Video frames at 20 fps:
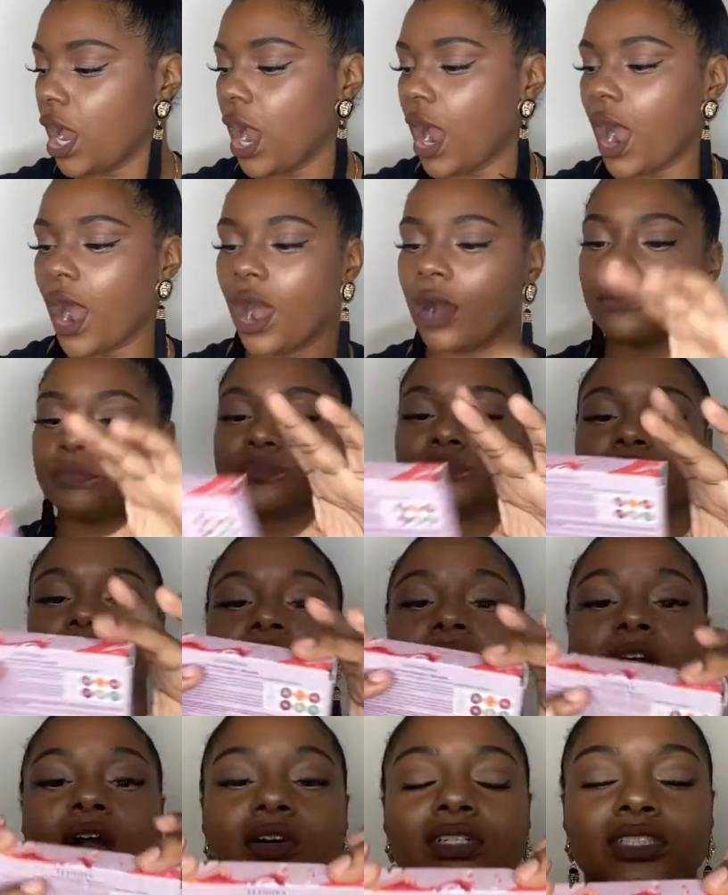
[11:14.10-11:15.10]

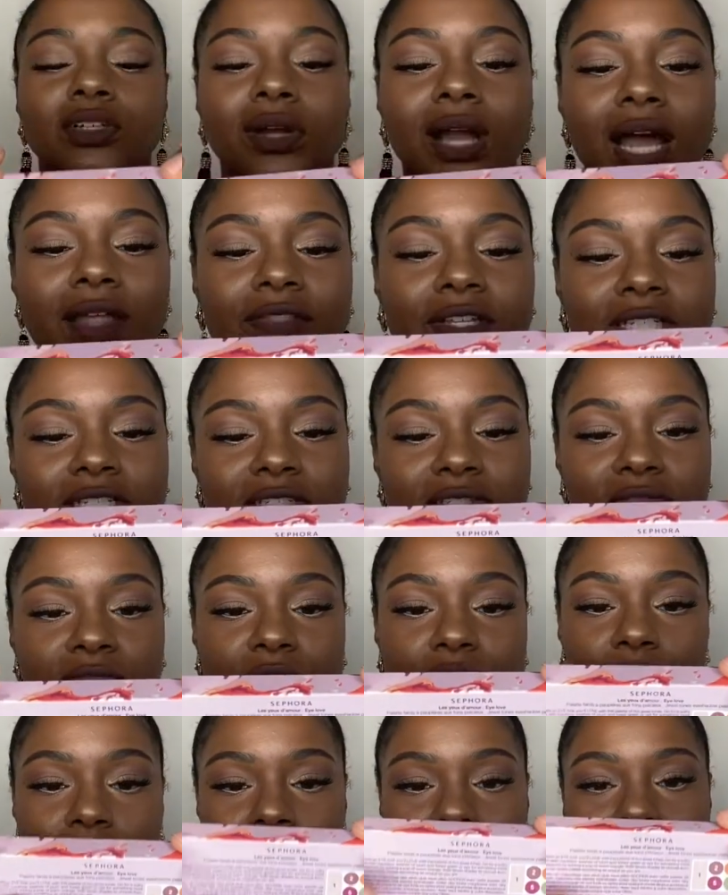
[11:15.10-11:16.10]
I also got the
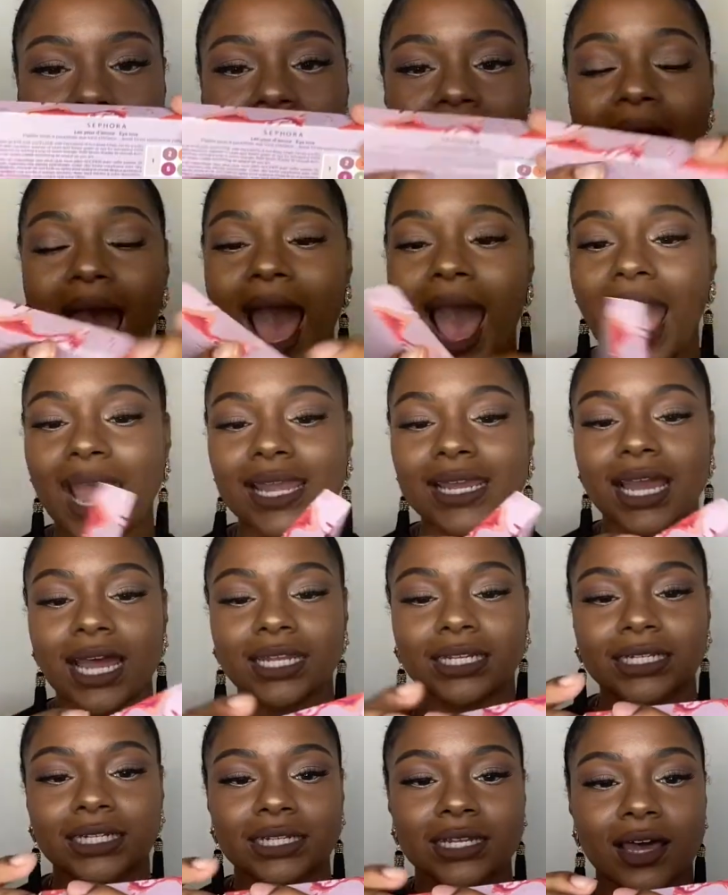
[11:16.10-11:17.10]
Sephora I
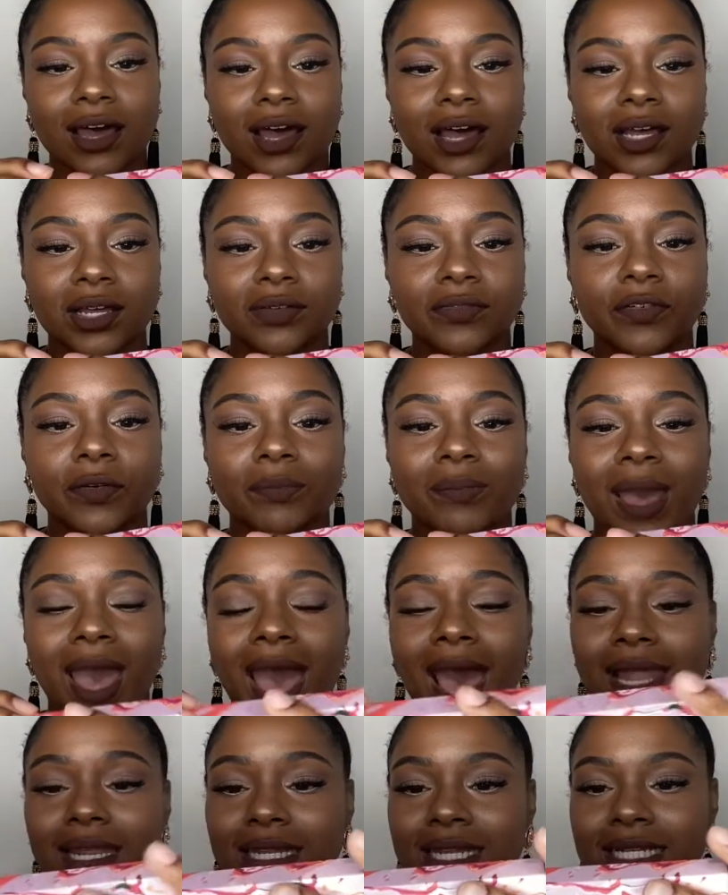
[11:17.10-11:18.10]
Love
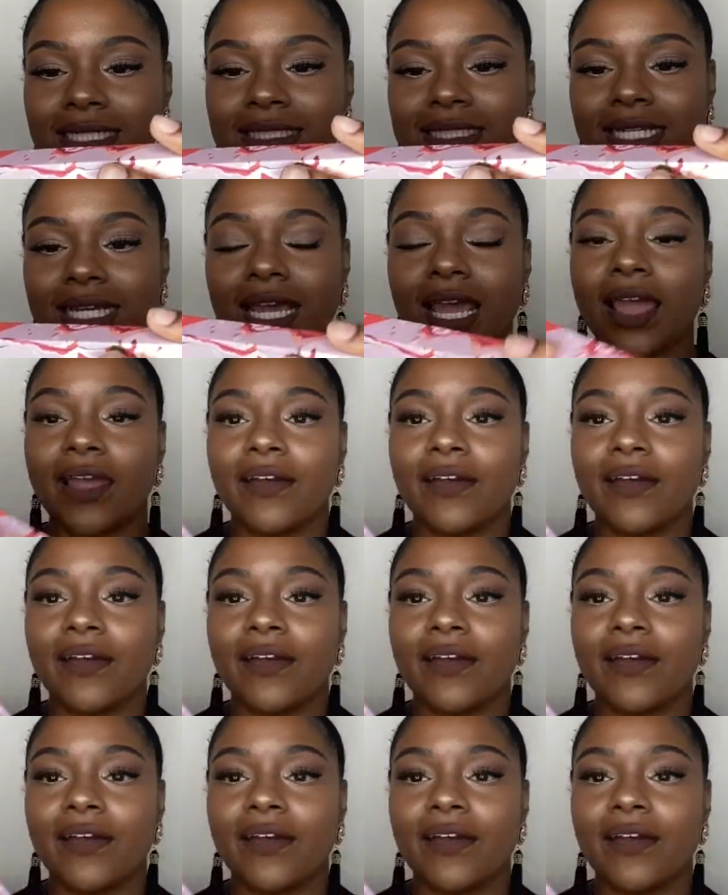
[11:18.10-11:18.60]
palette.